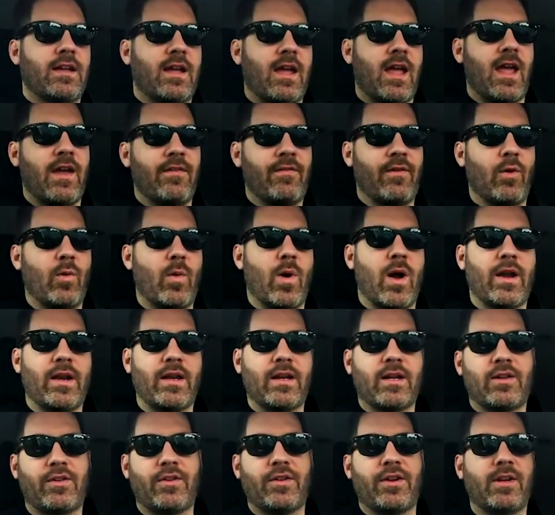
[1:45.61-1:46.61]
everyone,
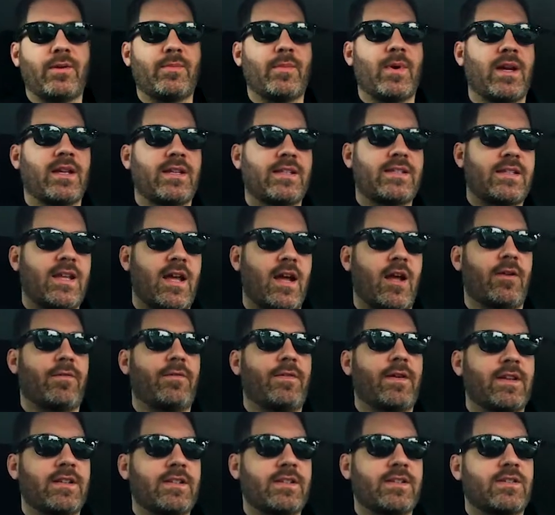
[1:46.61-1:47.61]
including myself,
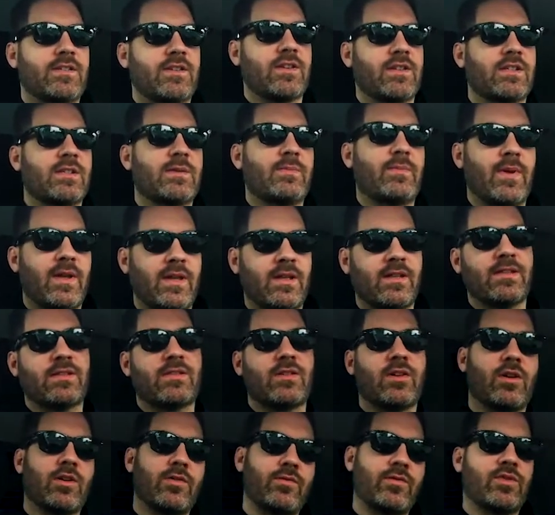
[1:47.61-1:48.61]
has just been
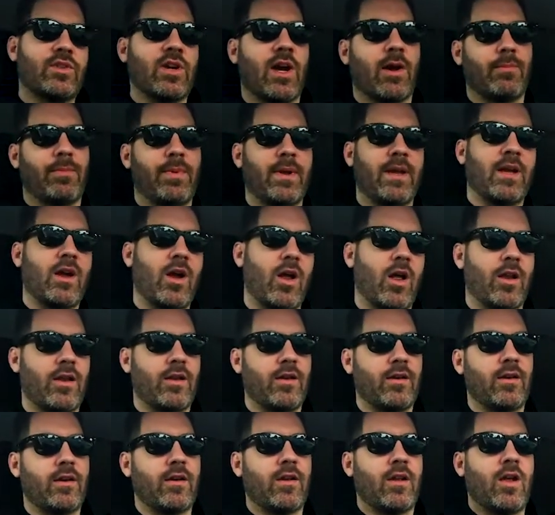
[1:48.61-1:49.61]
sort of jumping
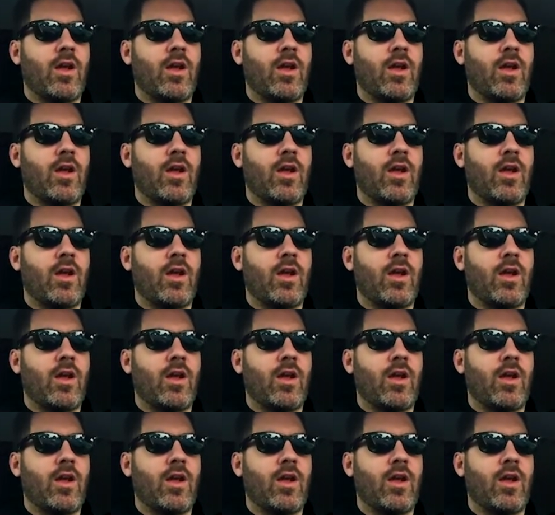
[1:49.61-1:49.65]
on